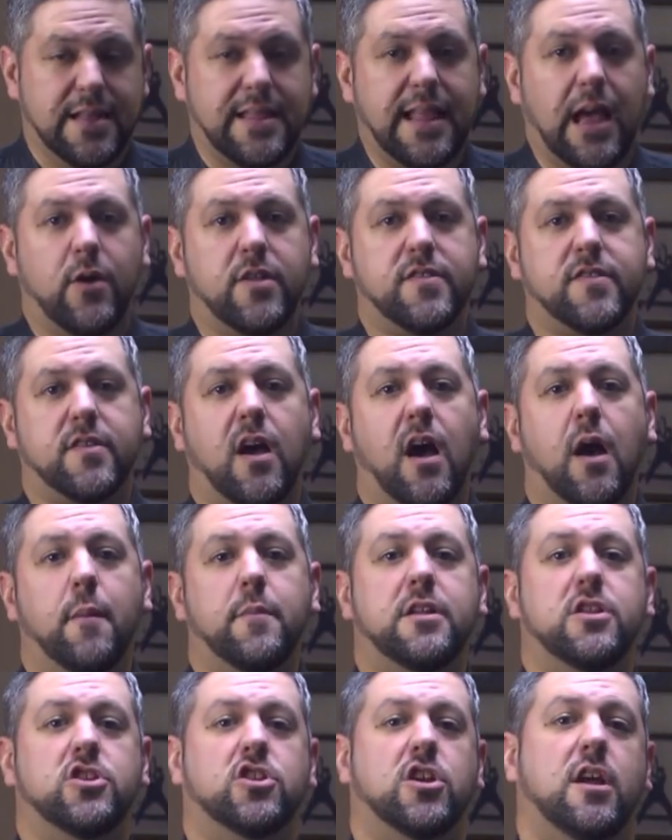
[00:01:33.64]
Now, it's
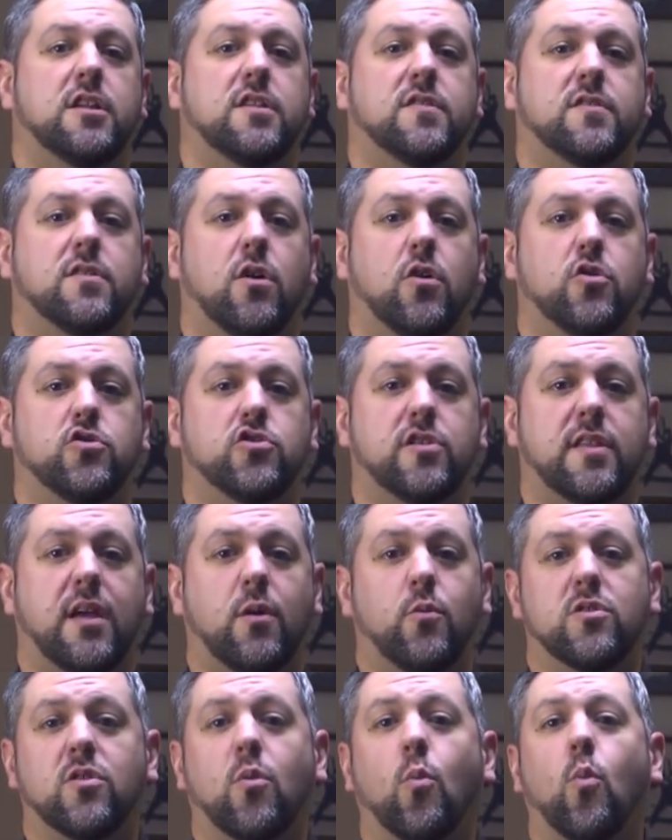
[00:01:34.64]
common in Chinese culture
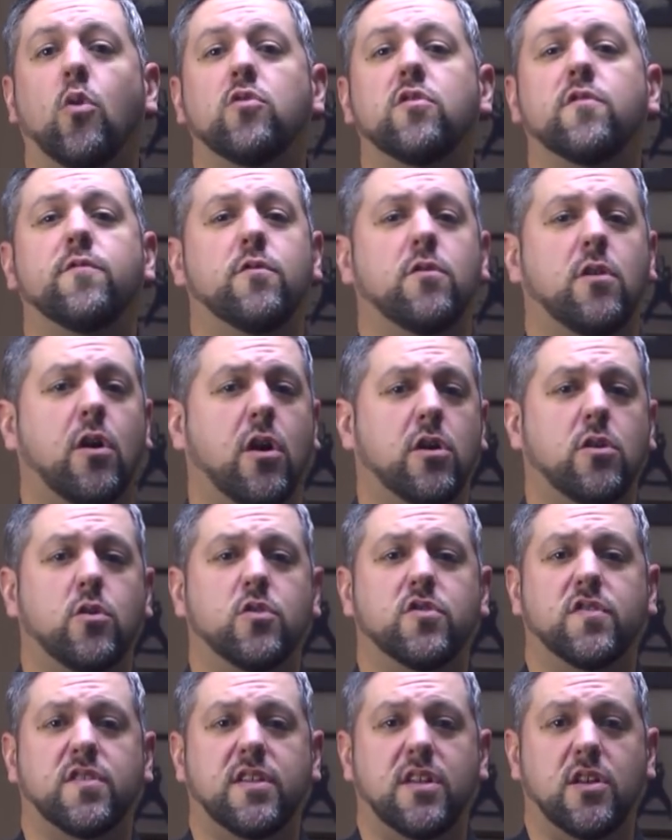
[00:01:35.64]
that when a wonderful art
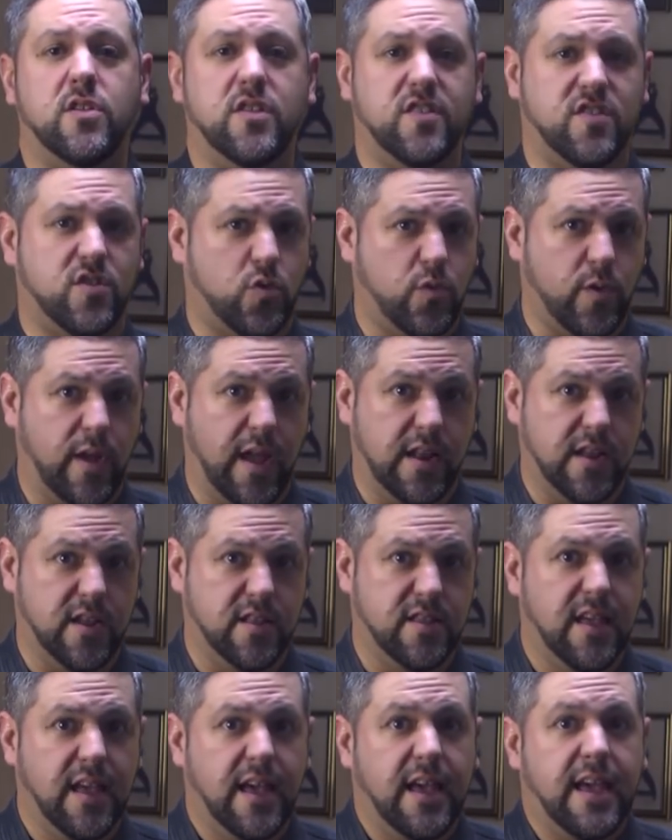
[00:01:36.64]
or skill is
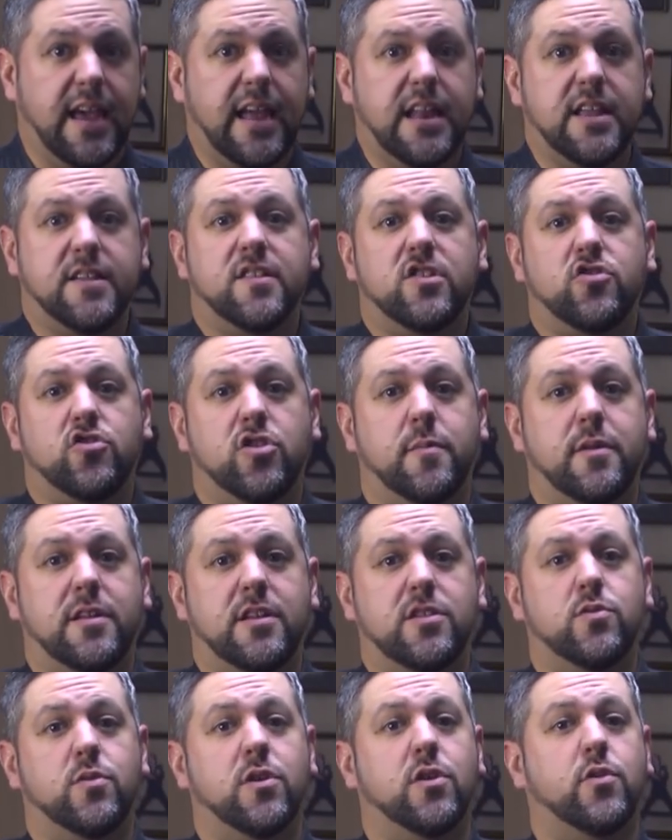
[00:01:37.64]
created, it is
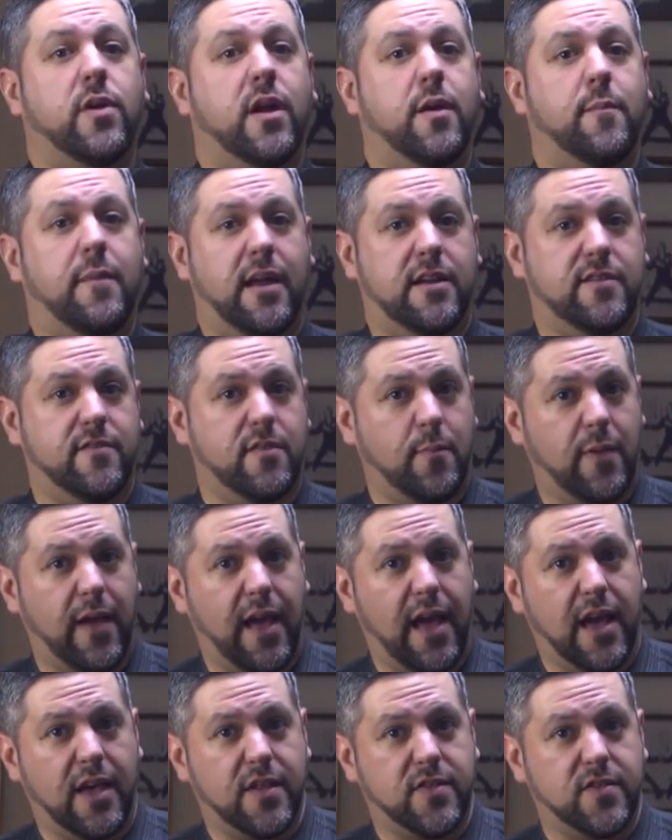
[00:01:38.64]
attributed to a great man of the
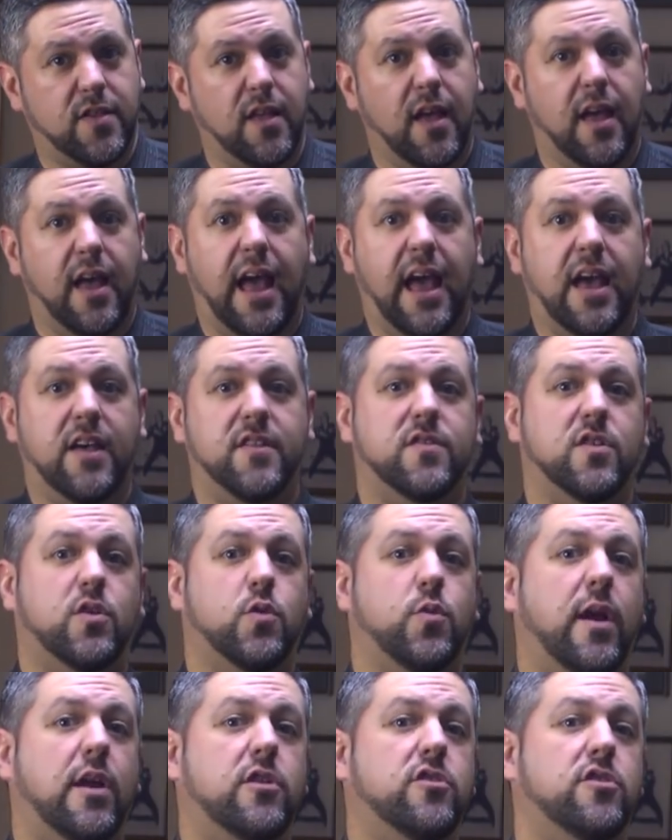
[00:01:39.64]
past, as the
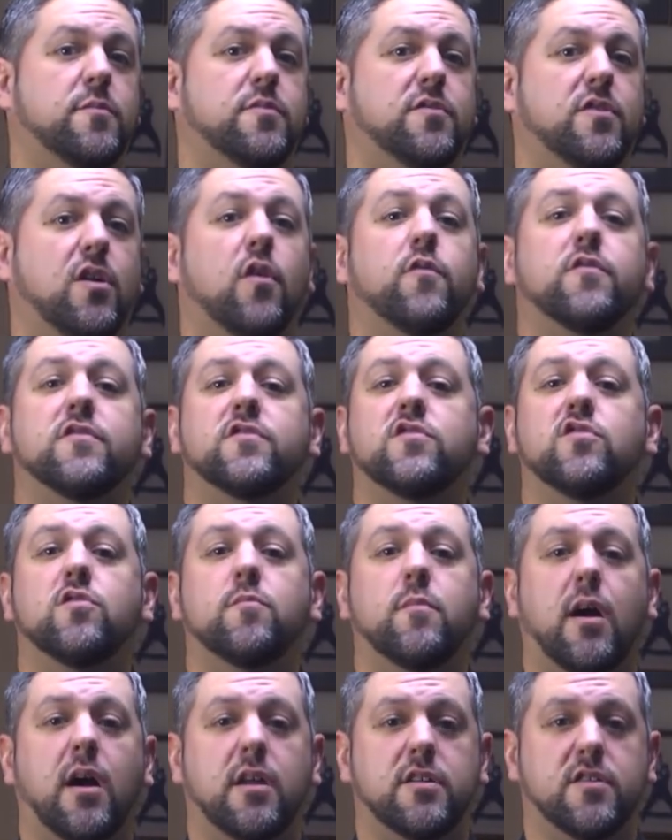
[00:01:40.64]
creator himself is too
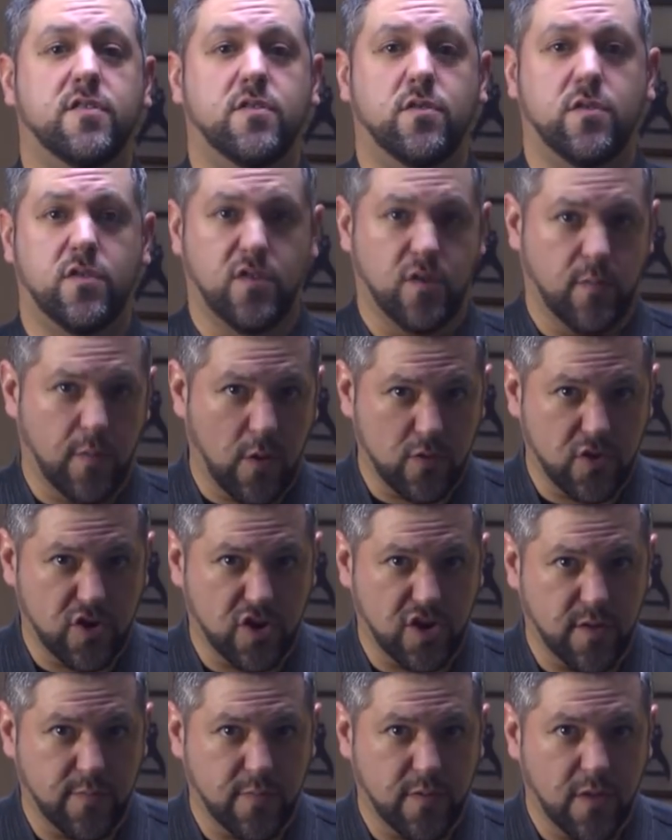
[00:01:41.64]
modest to assume
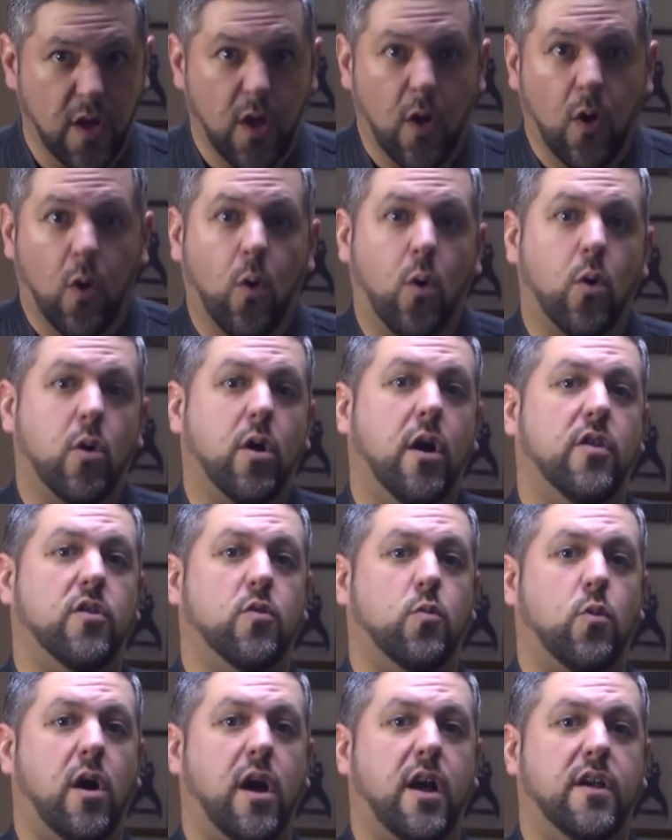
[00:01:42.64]
ownership, or
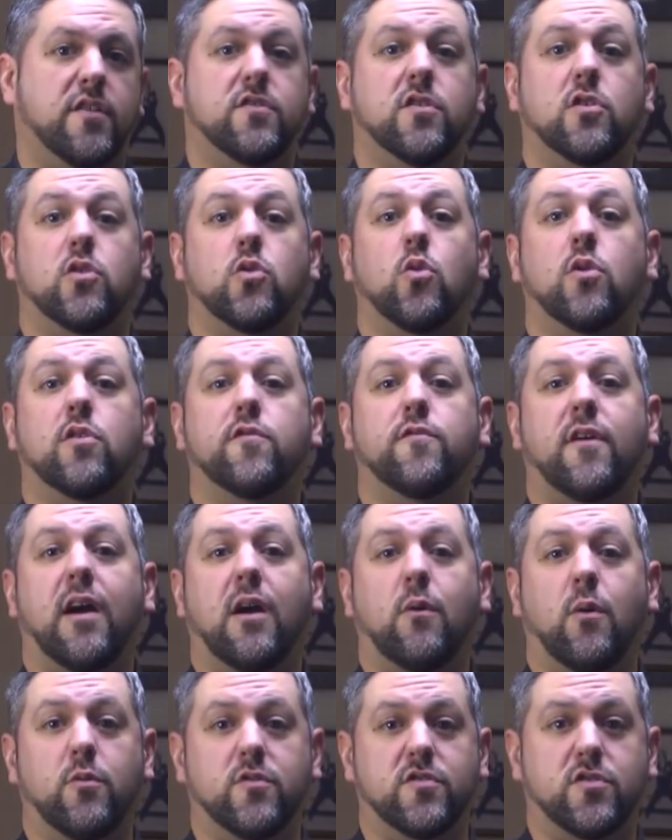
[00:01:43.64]
otherwise to
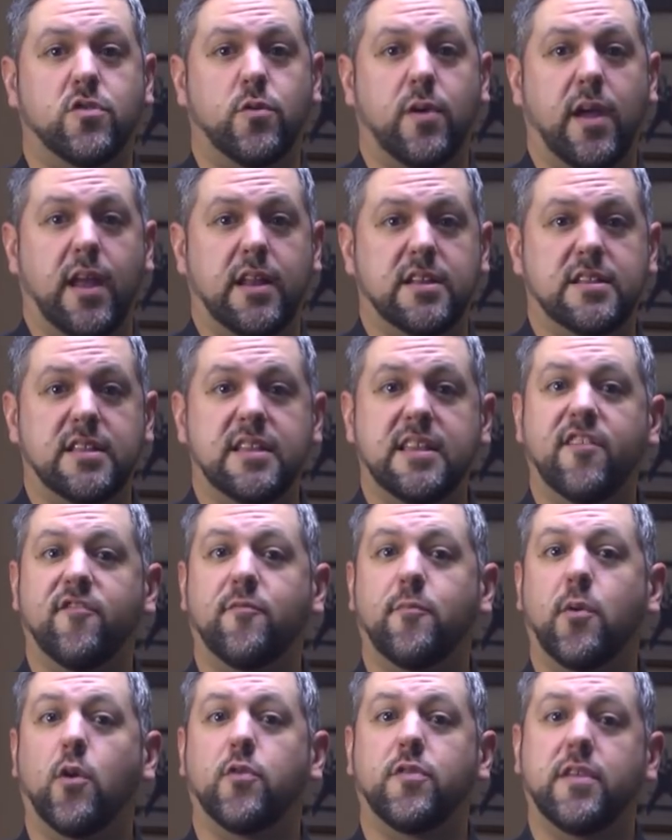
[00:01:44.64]
glorify what was created and
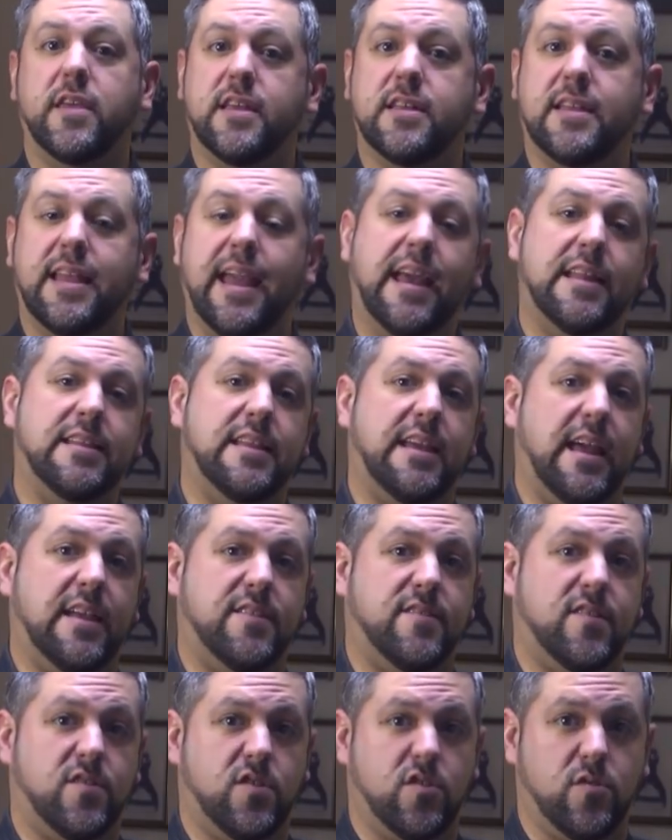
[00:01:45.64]
give both it and the
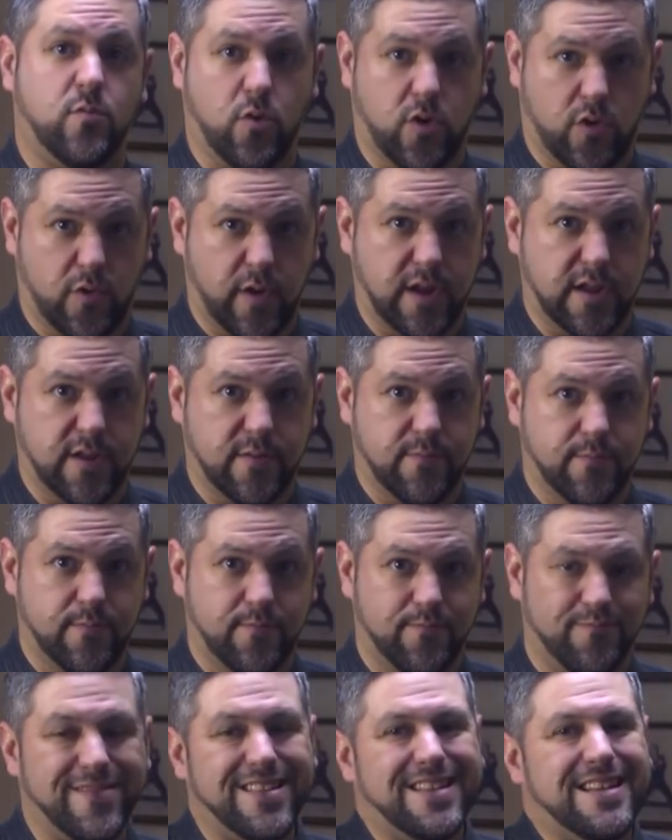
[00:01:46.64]
ancestor more credit.
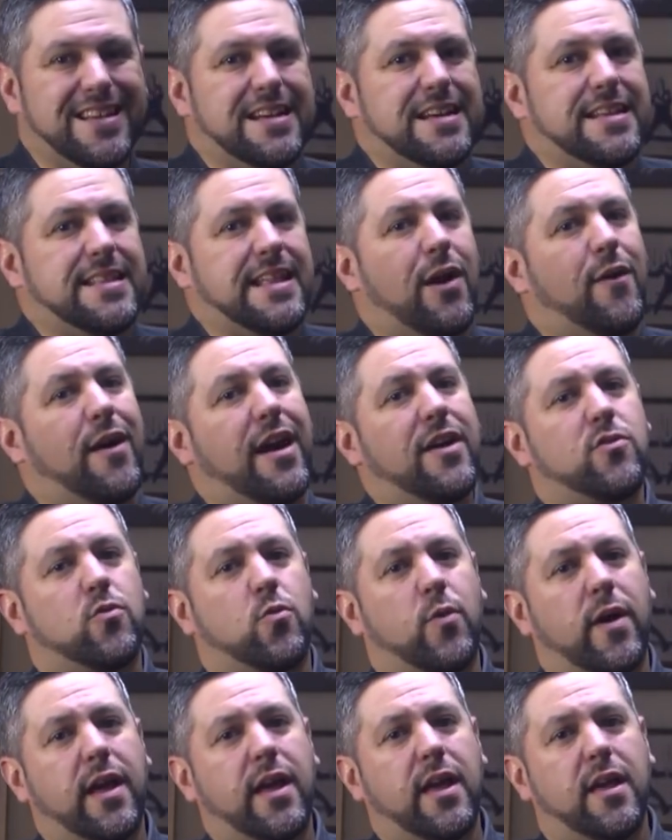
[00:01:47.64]
Now, either
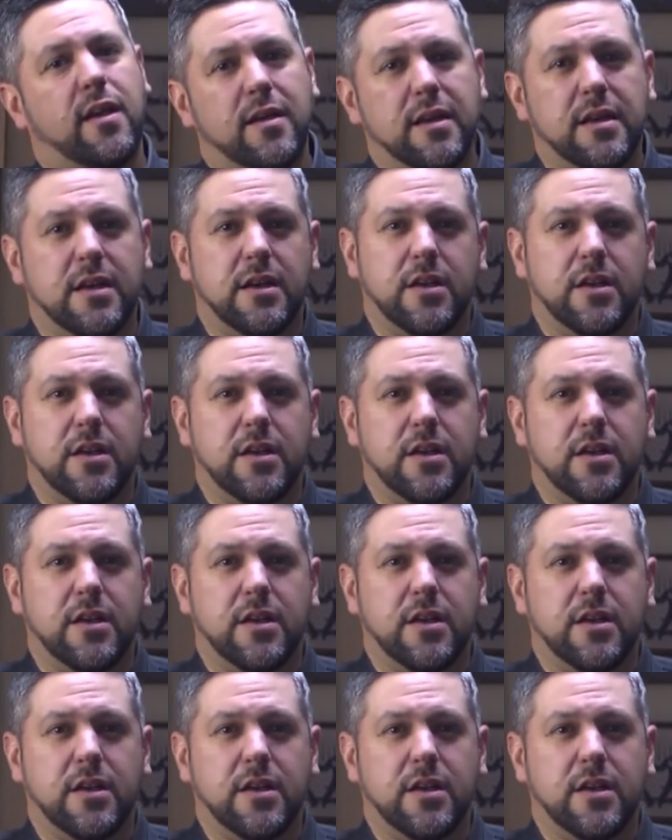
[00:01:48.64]
way,